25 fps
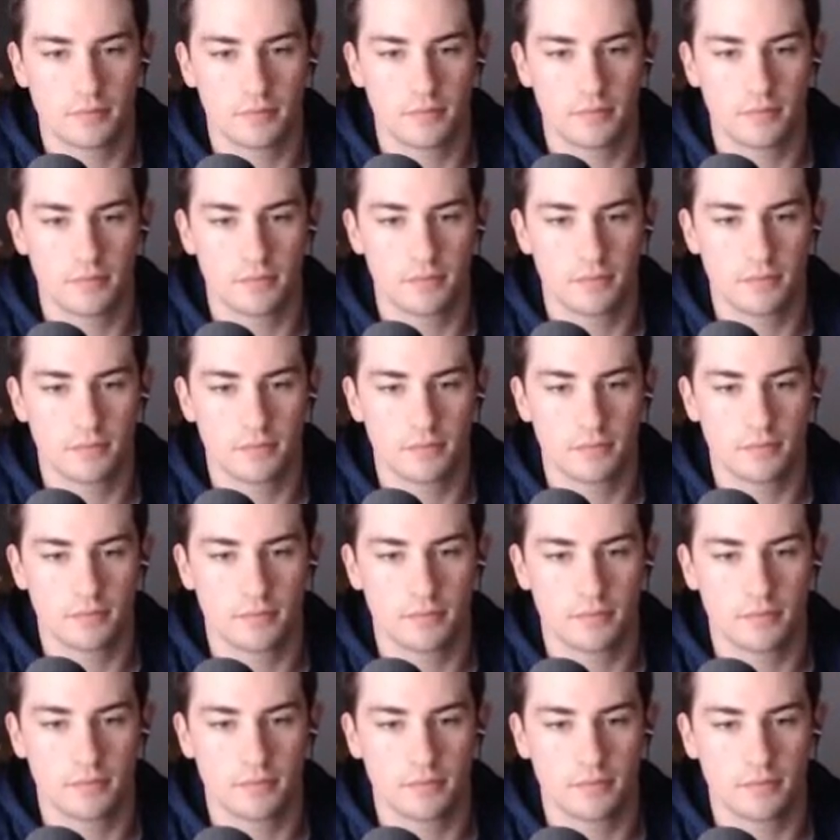
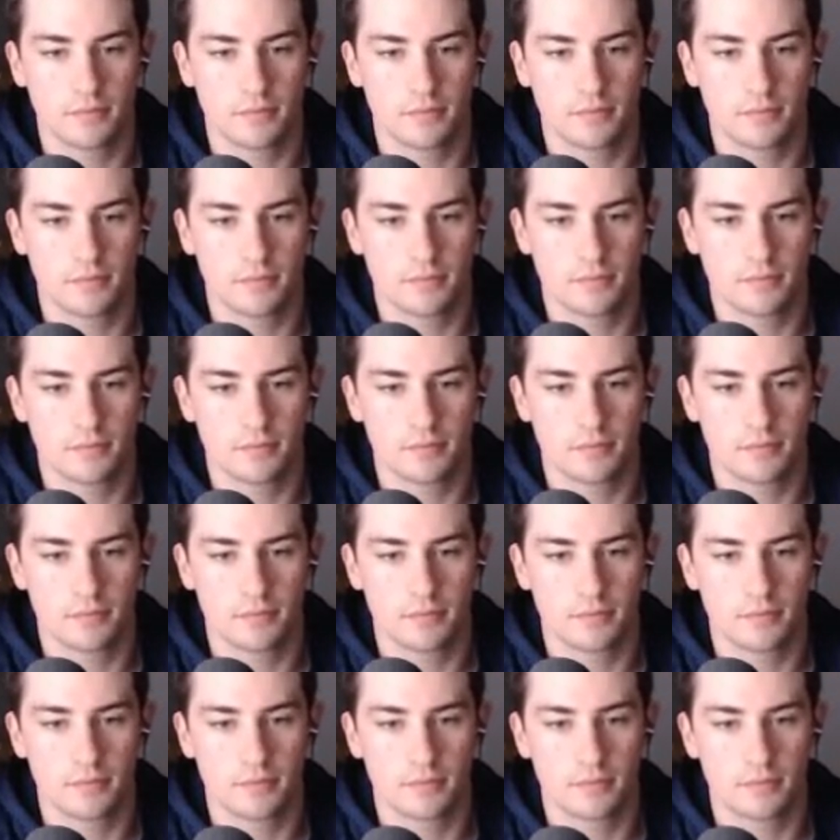
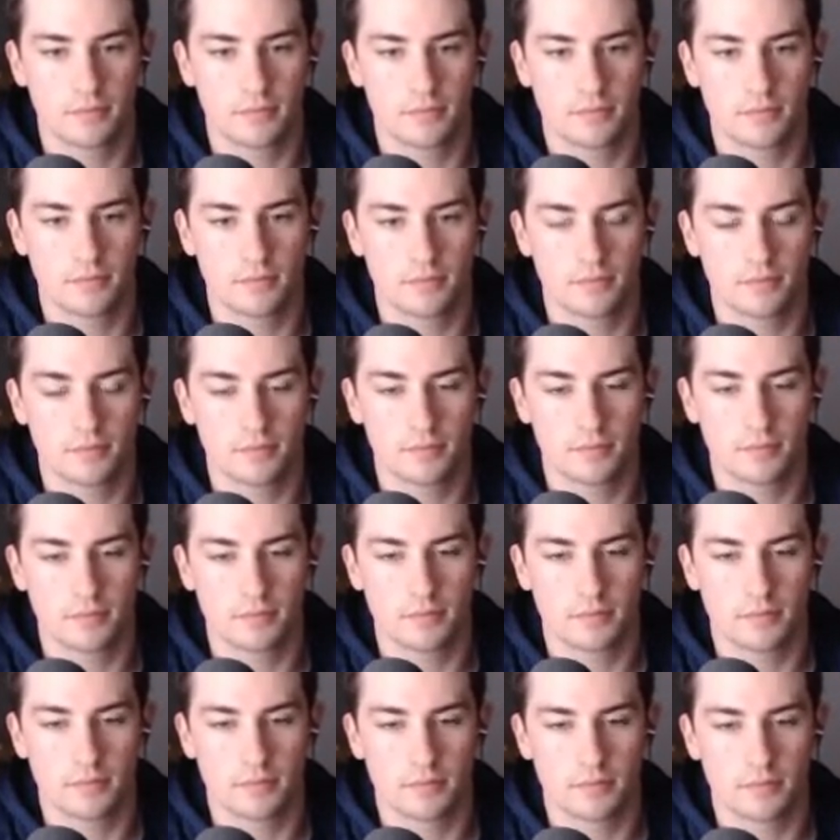
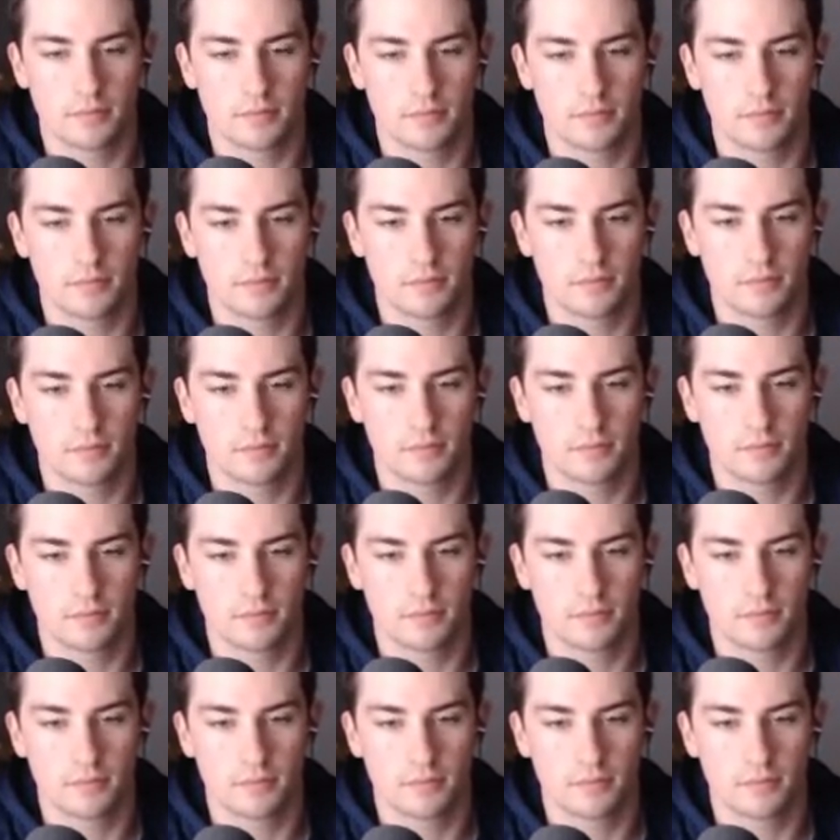(silent)